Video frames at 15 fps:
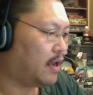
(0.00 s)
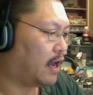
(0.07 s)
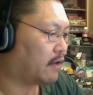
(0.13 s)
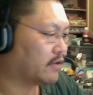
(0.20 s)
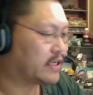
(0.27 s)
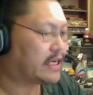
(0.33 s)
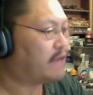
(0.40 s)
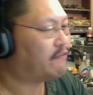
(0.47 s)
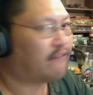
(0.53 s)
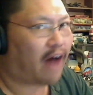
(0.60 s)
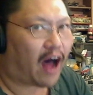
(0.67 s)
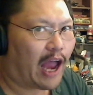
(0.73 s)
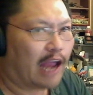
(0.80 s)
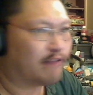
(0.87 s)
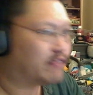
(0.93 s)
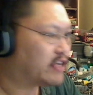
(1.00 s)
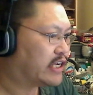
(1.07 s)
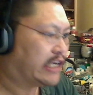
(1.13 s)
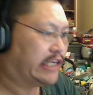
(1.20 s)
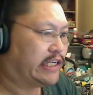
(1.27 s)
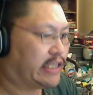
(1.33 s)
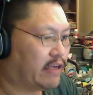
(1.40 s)
I don't say 5,
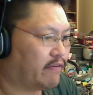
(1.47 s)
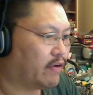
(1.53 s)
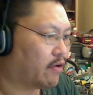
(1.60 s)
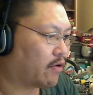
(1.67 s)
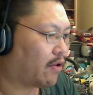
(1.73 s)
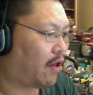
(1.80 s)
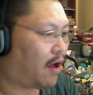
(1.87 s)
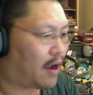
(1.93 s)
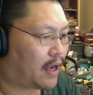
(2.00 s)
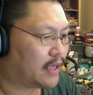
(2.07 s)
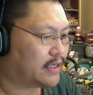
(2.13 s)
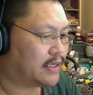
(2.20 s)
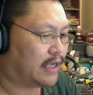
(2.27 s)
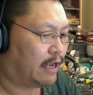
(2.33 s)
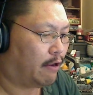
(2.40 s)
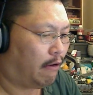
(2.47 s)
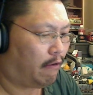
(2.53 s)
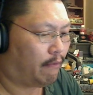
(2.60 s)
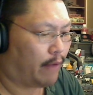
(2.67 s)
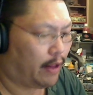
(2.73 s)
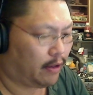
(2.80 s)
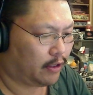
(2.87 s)
6, 7 o'clock. I say,
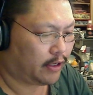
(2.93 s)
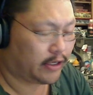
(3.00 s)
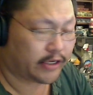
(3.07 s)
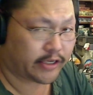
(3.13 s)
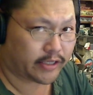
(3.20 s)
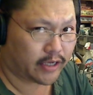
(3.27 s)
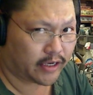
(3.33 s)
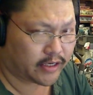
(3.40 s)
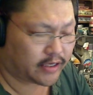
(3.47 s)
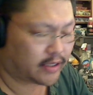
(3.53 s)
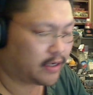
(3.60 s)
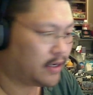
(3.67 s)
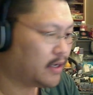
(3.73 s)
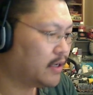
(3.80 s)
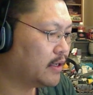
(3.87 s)
oh, well, it is dusk.